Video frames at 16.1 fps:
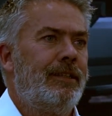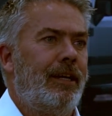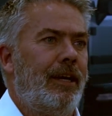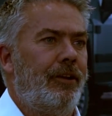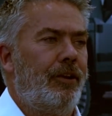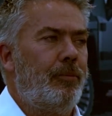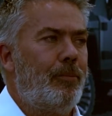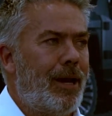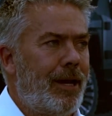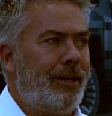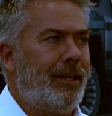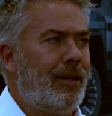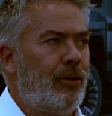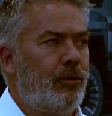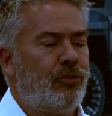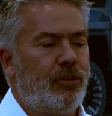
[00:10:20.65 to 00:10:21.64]
and the
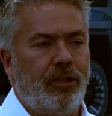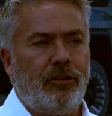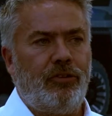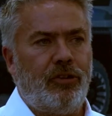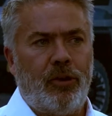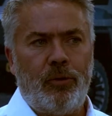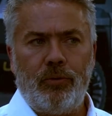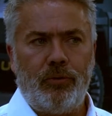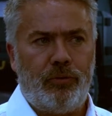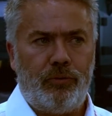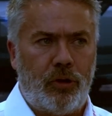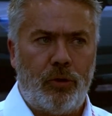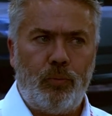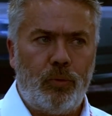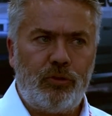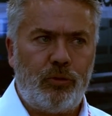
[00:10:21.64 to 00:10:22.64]
mining industry
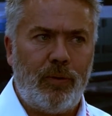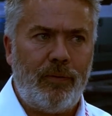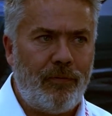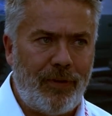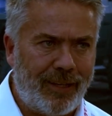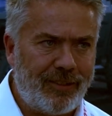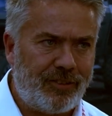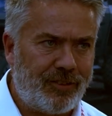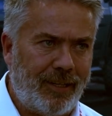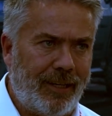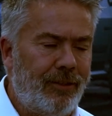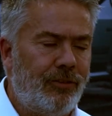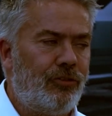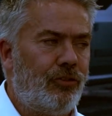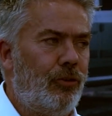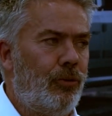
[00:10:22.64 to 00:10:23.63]
don't want to invest
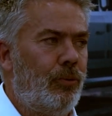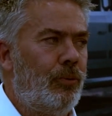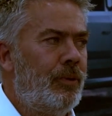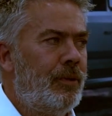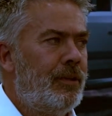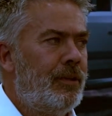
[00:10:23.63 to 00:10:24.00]
into